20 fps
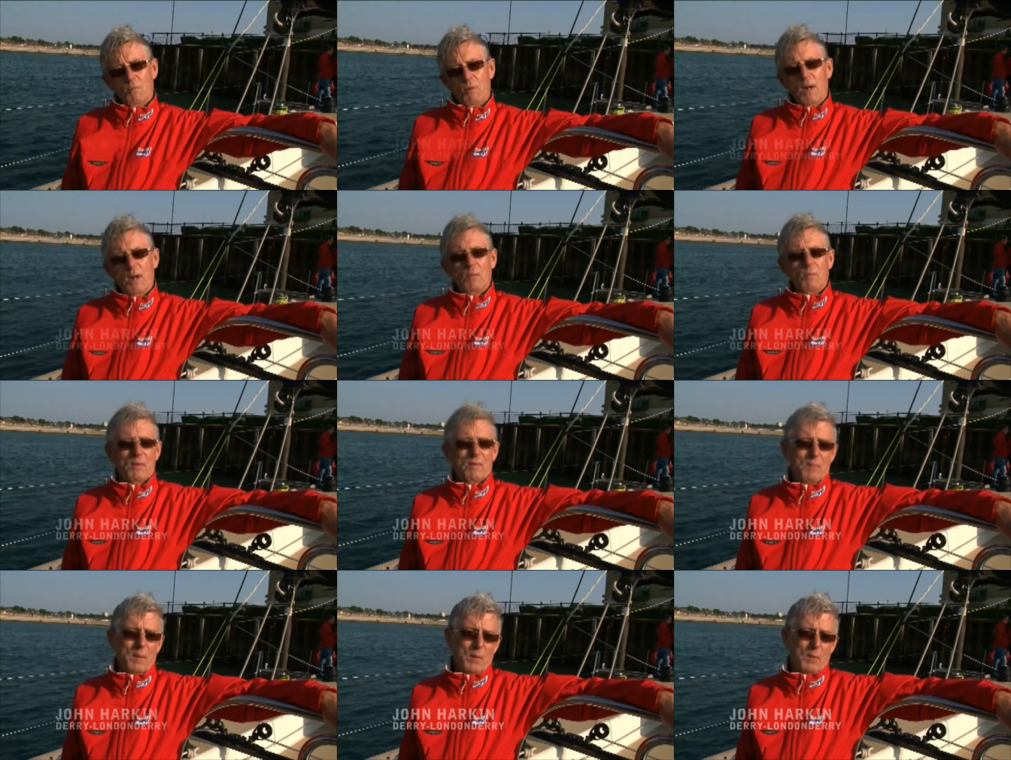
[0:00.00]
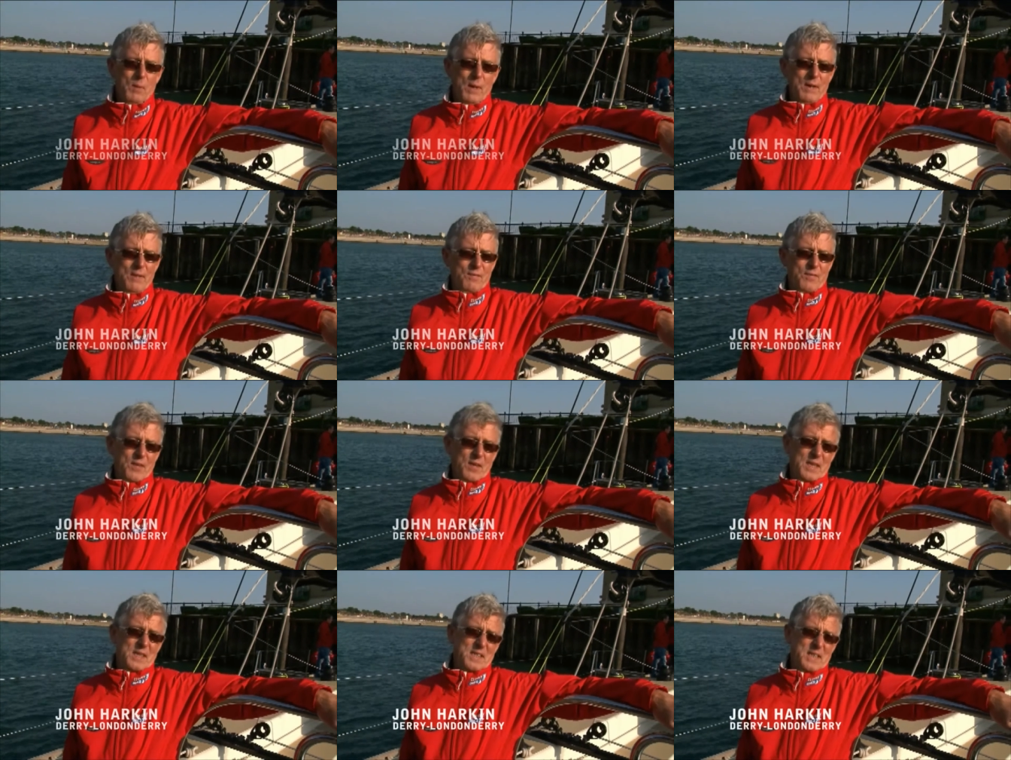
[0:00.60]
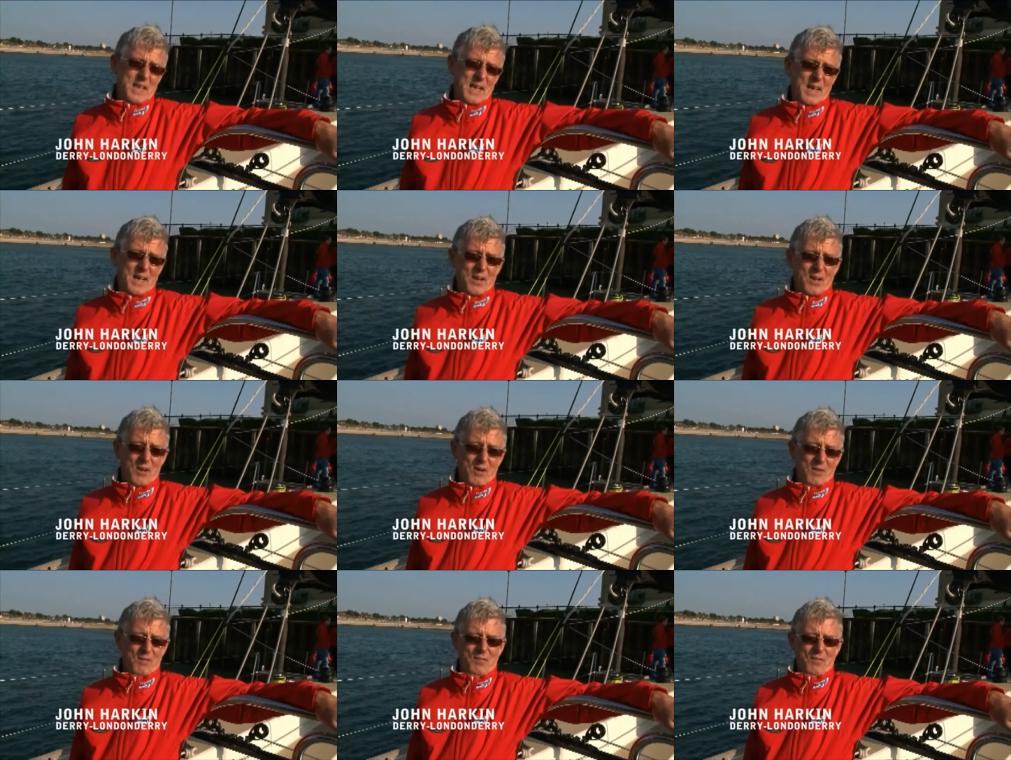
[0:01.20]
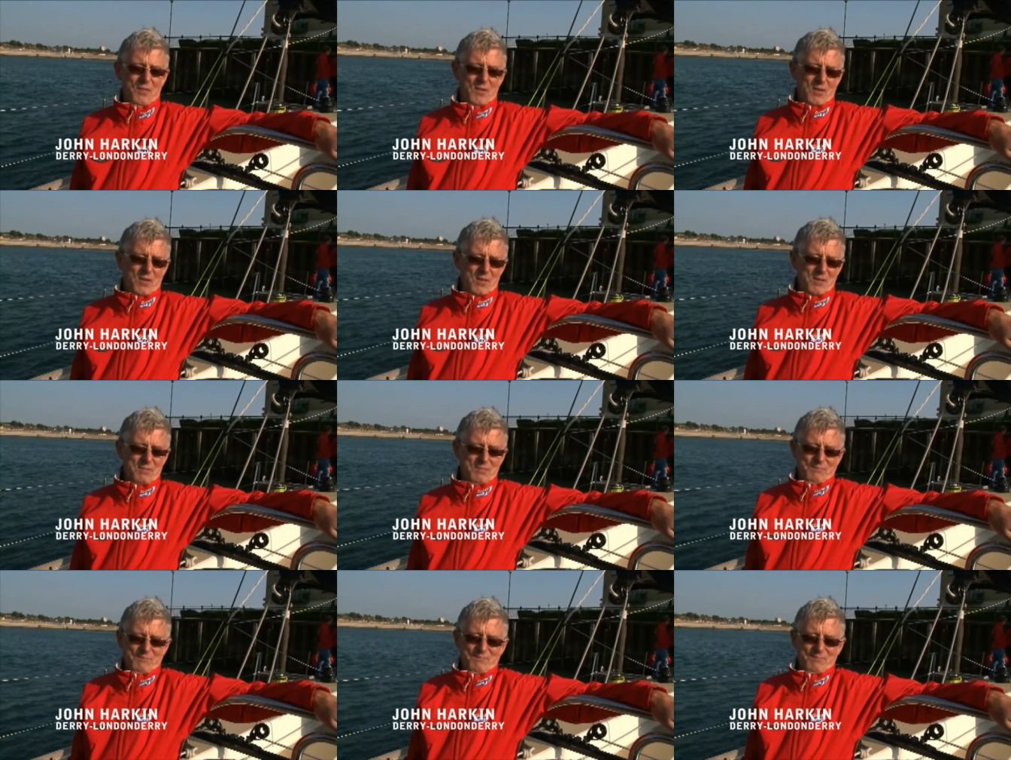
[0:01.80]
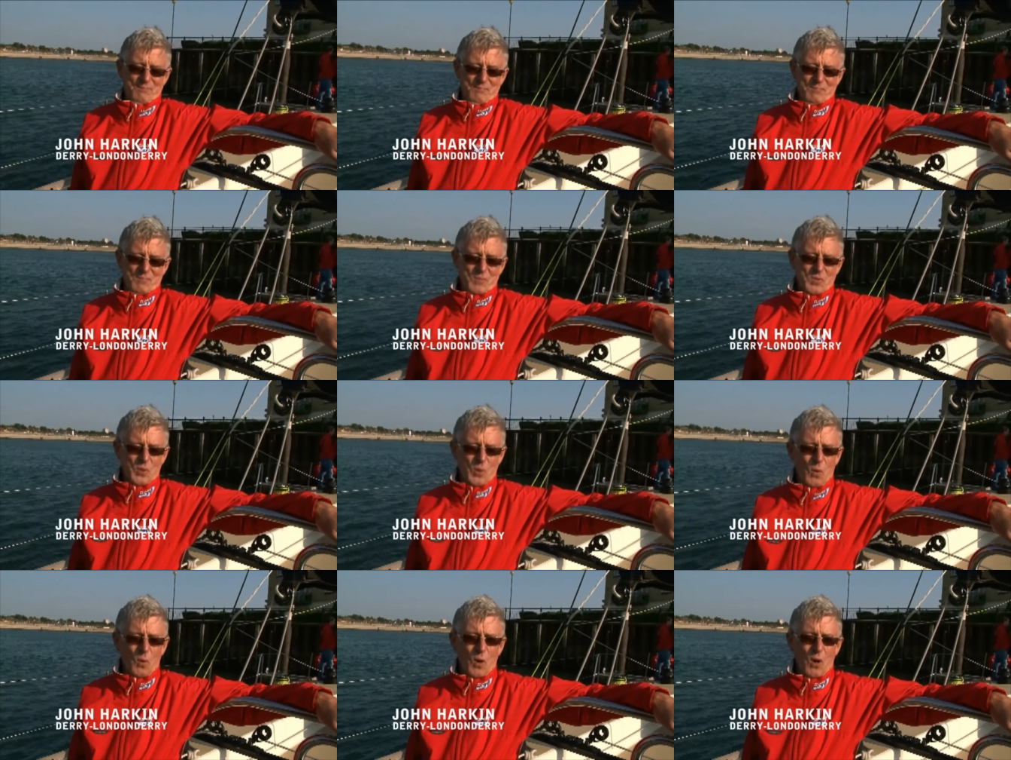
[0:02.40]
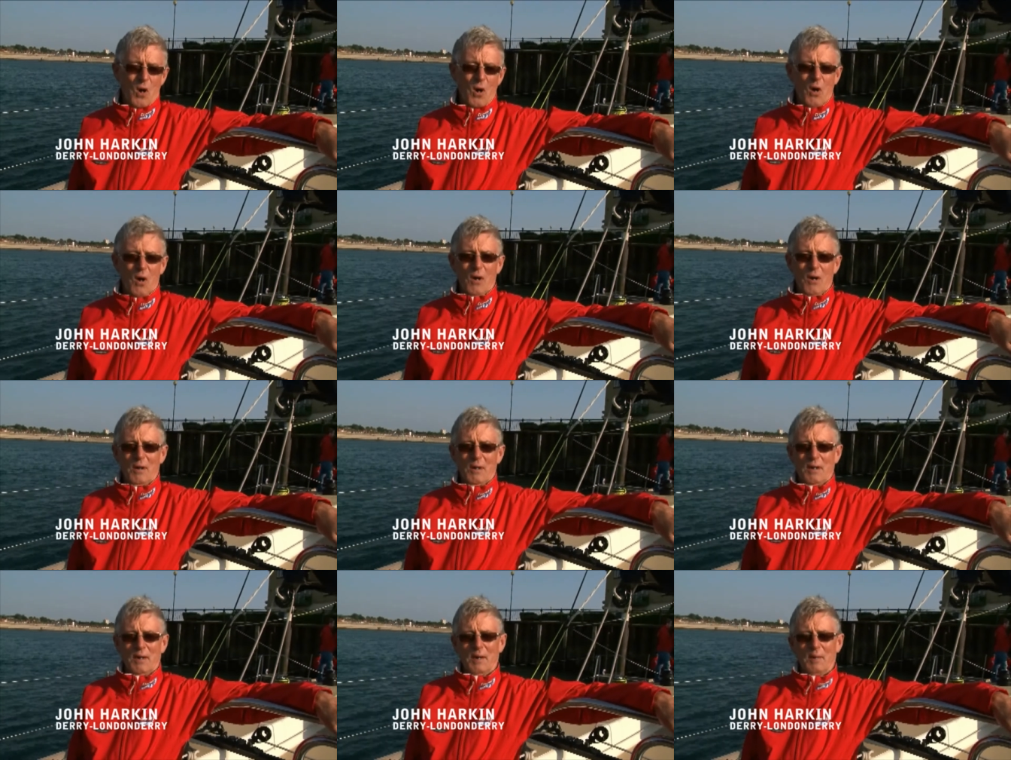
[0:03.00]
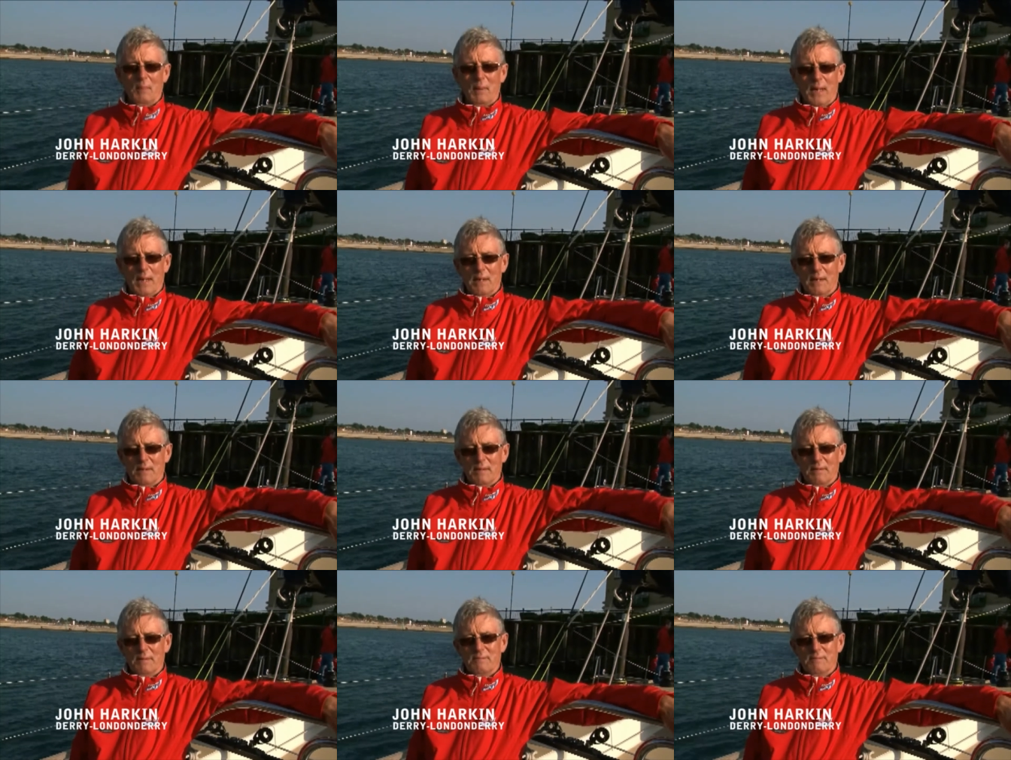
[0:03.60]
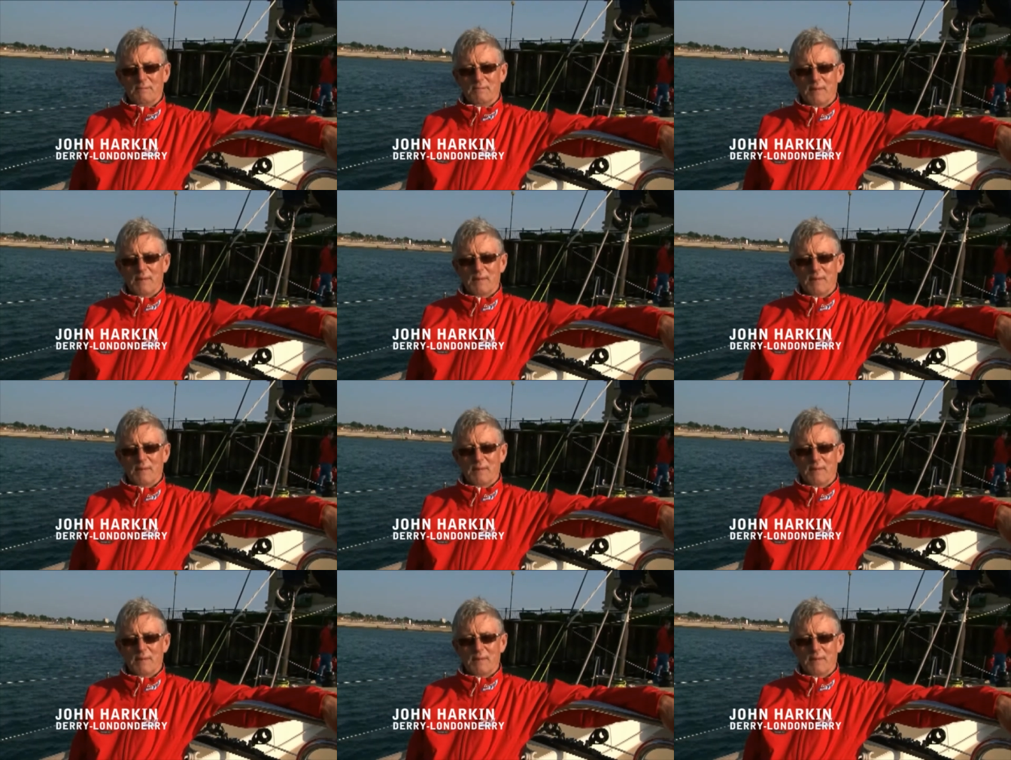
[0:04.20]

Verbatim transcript: Well, we've been waiting for this day now for so long. I mean,